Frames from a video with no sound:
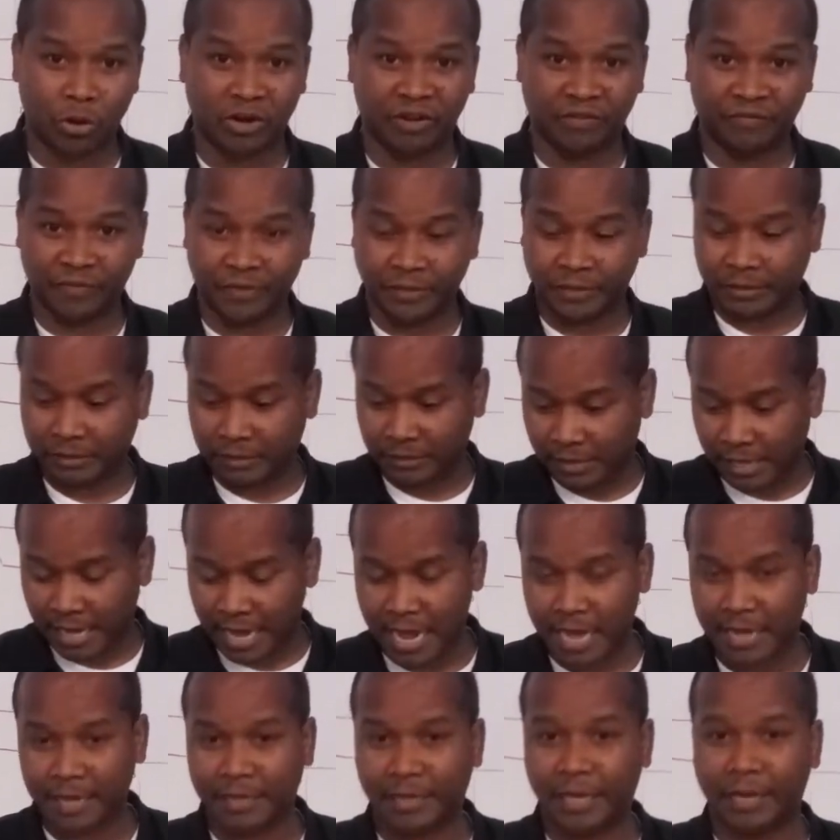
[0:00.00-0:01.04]
If it's
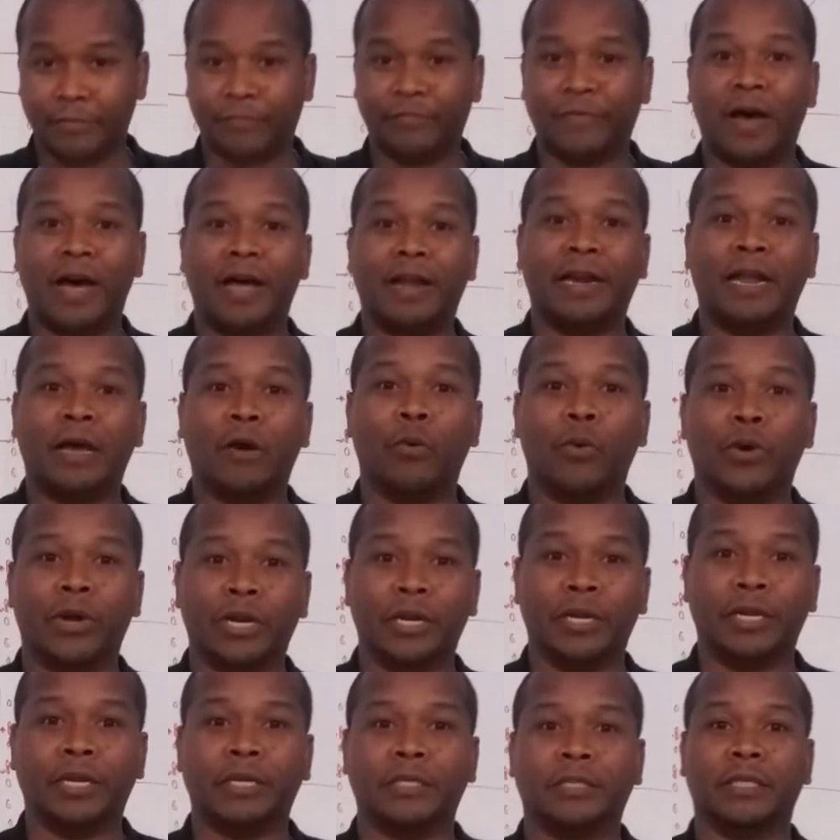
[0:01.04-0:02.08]
not, then find out what
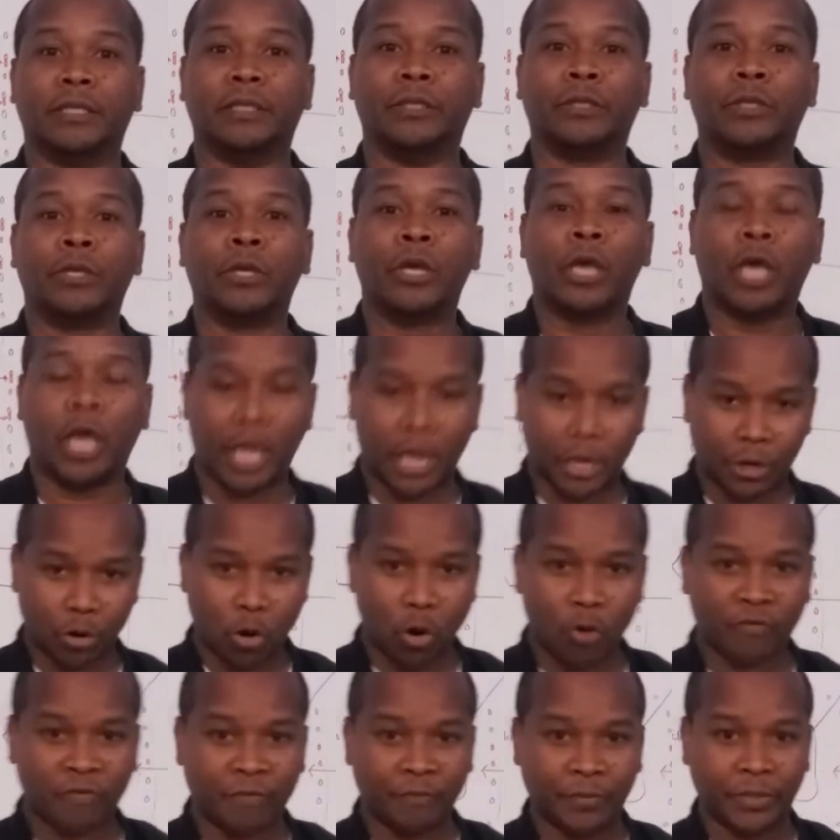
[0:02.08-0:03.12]
it is and
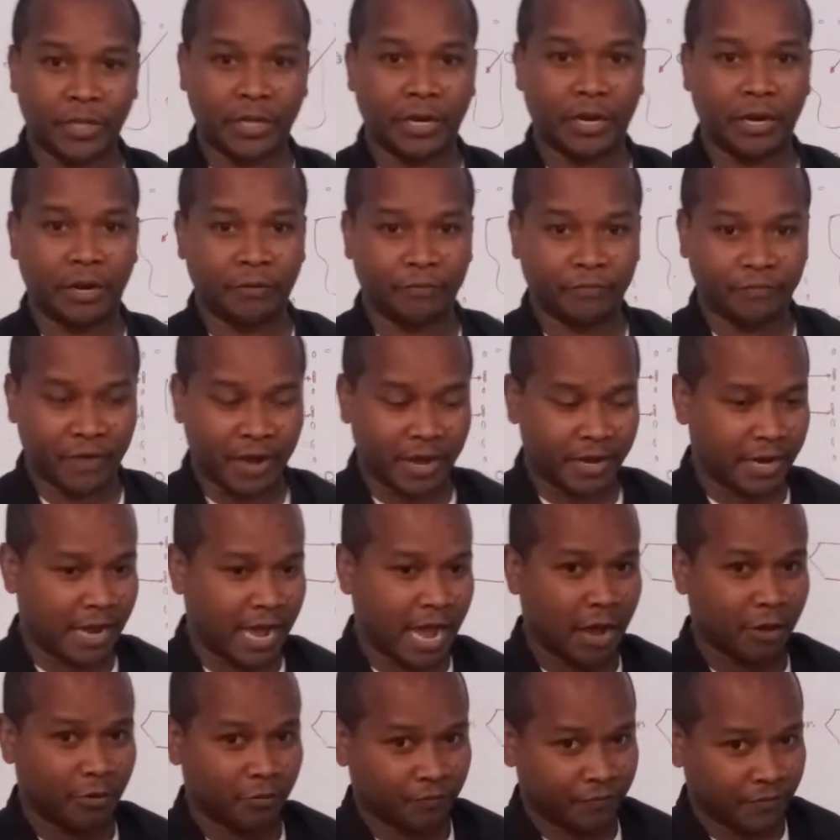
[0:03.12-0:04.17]
go from there and find out
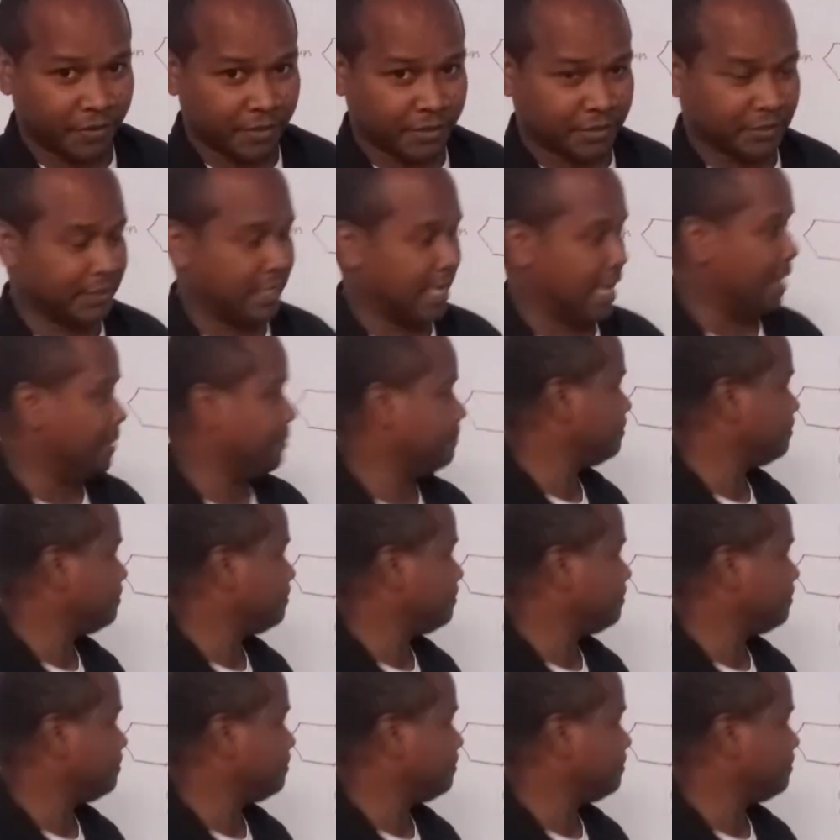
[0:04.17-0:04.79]
how to fix that.